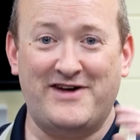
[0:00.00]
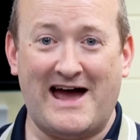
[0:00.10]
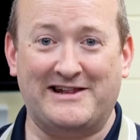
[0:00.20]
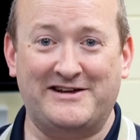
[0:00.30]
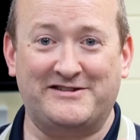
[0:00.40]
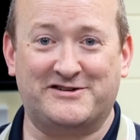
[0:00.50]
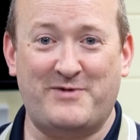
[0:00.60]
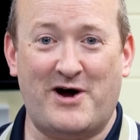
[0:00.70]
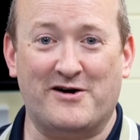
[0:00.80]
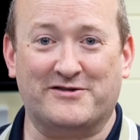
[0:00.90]
that lit the
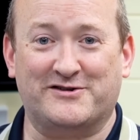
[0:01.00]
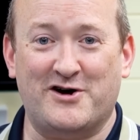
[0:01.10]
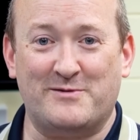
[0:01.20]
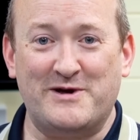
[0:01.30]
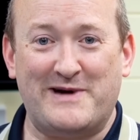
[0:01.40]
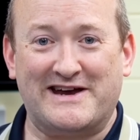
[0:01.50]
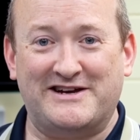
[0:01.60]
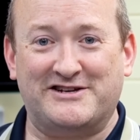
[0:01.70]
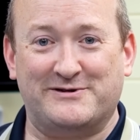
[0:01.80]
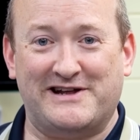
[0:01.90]
spark that got me back into